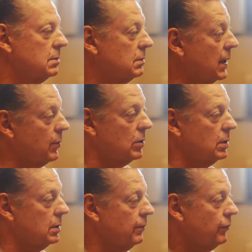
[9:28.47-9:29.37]

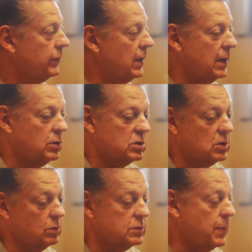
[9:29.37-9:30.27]
neighborhood that had those
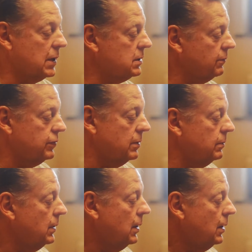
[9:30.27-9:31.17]
whole spectrum
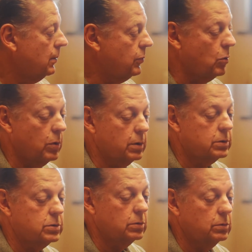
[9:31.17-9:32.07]
from poor
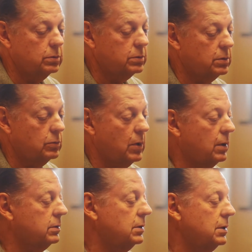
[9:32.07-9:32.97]
to
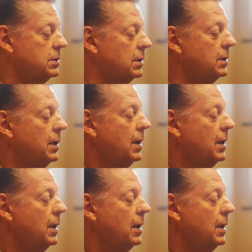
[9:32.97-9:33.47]
wealthy to